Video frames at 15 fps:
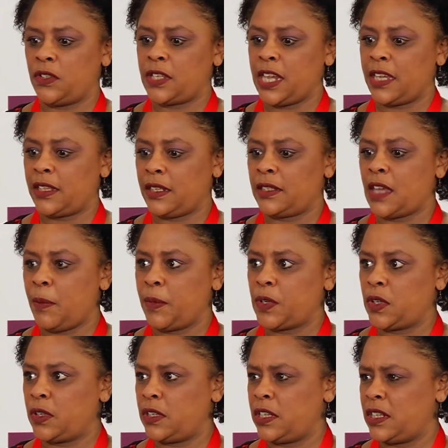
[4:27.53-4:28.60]
take this
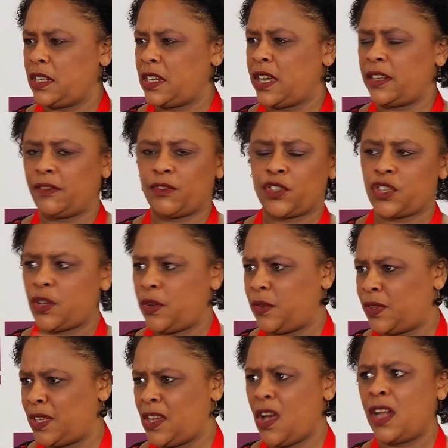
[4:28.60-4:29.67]
opportunity to kind of show
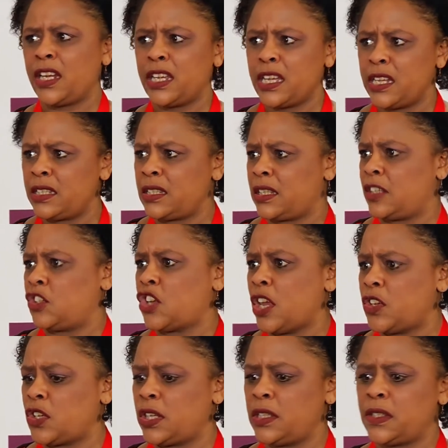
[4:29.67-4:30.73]
the audience, the
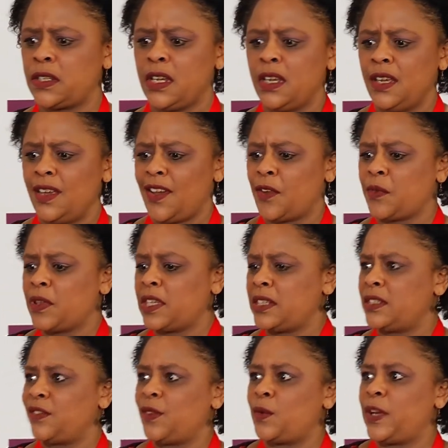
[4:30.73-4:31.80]
judges, a really
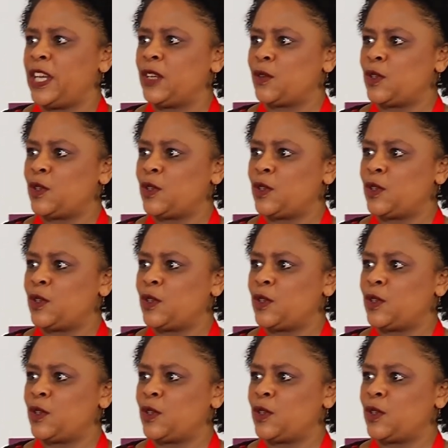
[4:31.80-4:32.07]
different way to